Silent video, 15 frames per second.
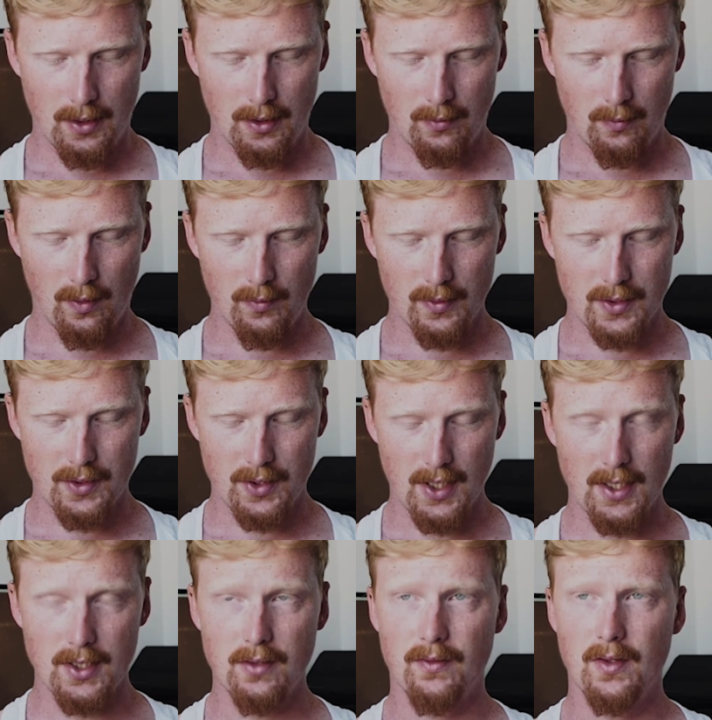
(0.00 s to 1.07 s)
What would you
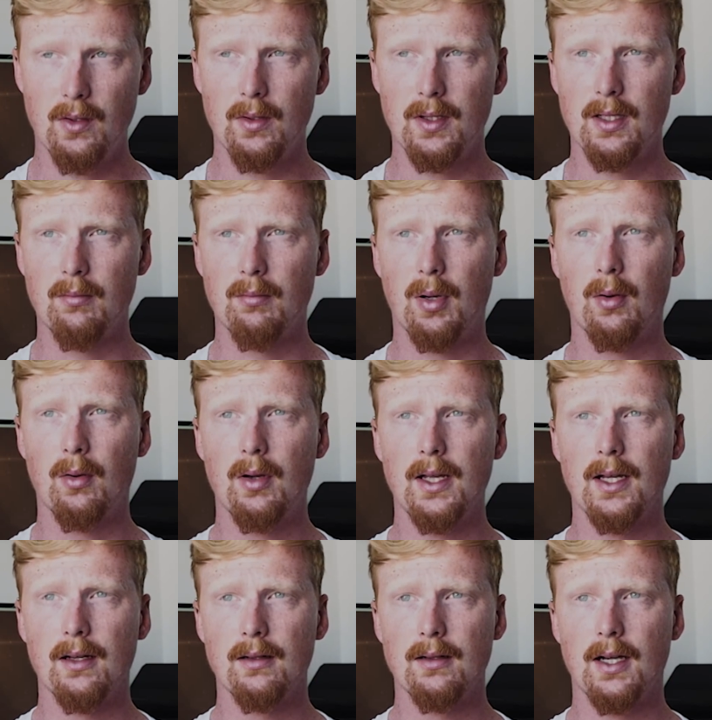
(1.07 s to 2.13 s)
change if you were the
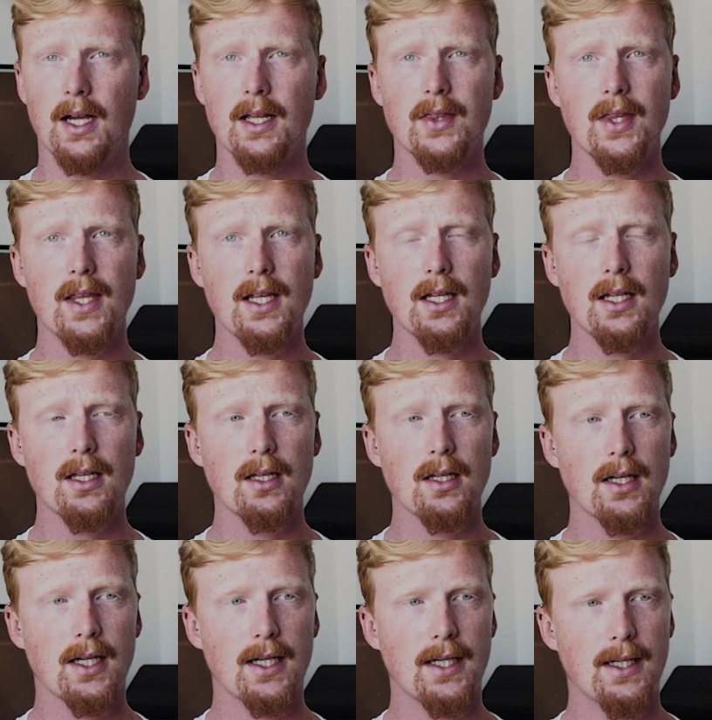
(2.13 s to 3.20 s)
employer? I
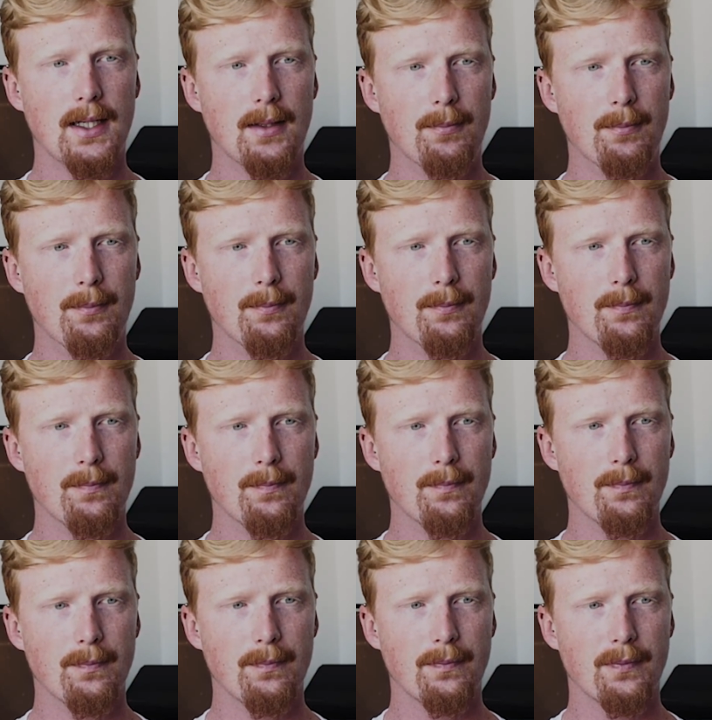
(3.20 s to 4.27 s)
think
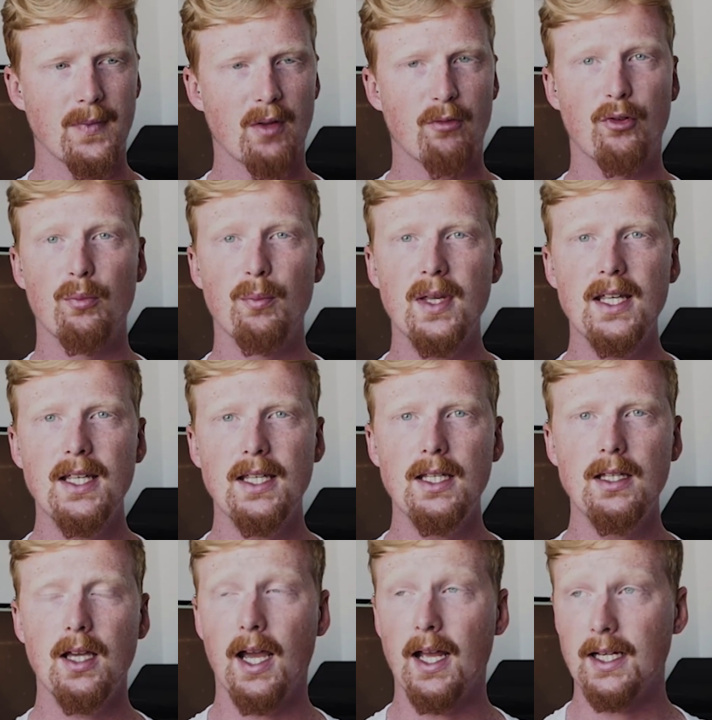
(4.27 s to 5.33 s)
for
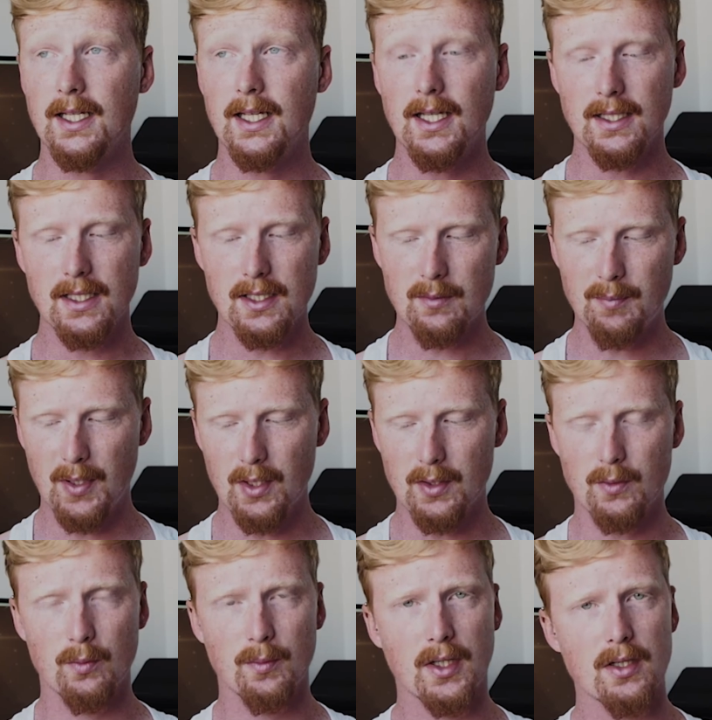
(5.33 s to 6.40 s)
me, and again this is
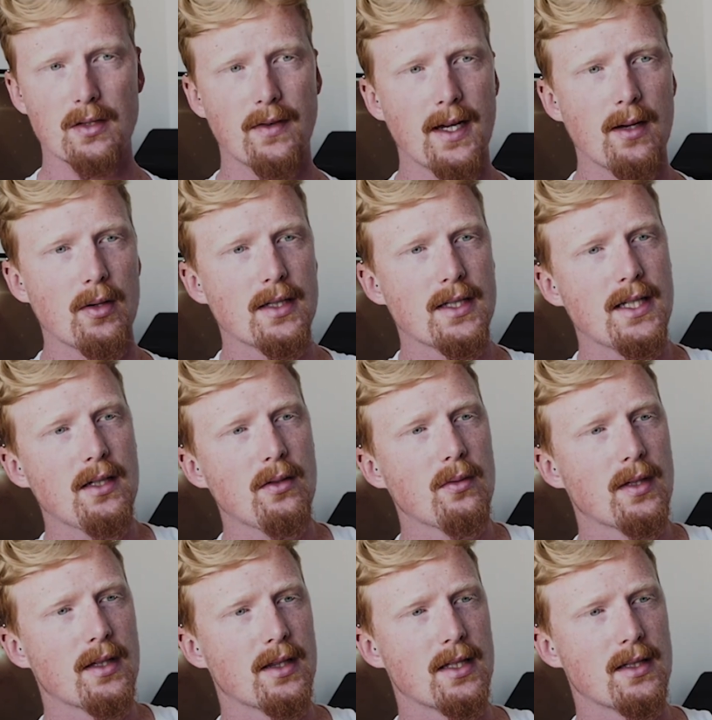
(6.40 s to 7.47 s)
personal because of how I deal
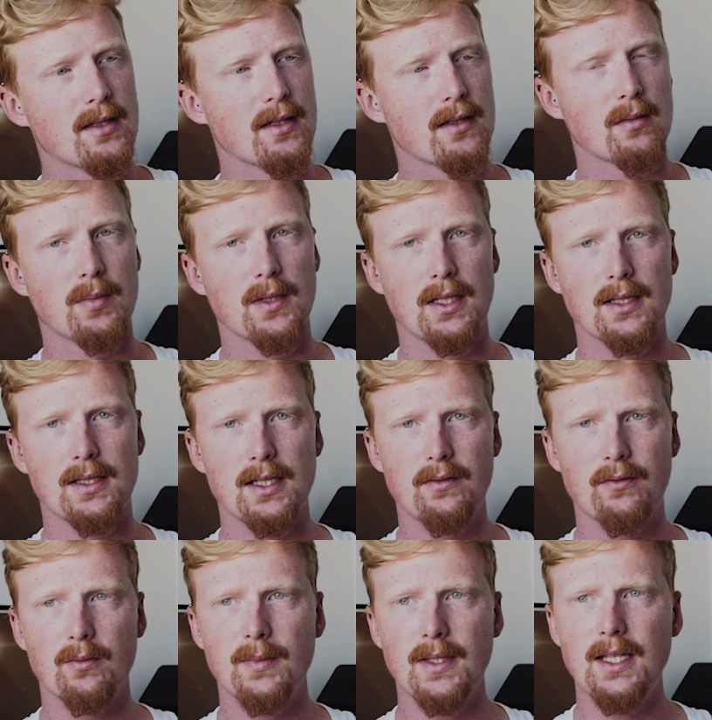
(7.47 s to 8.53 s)
with this disability,
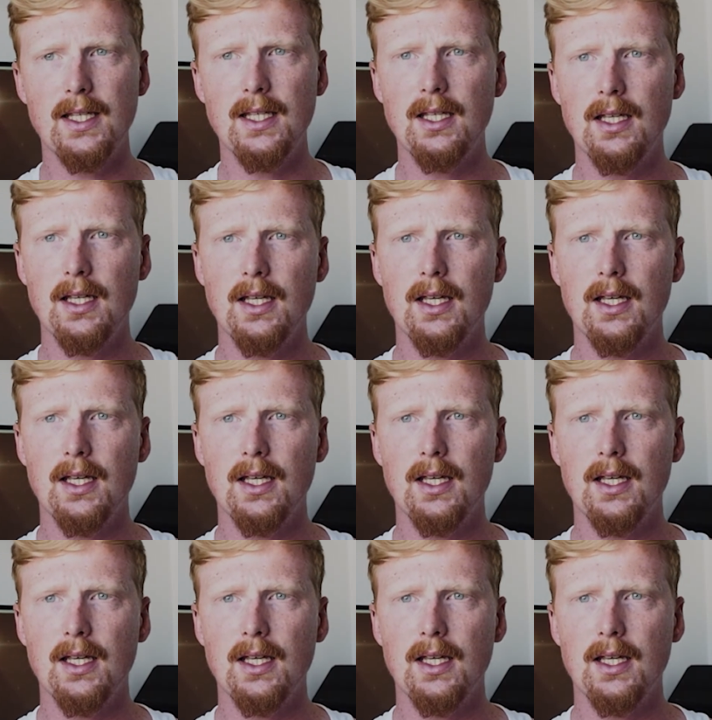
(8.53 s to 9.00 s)
for me,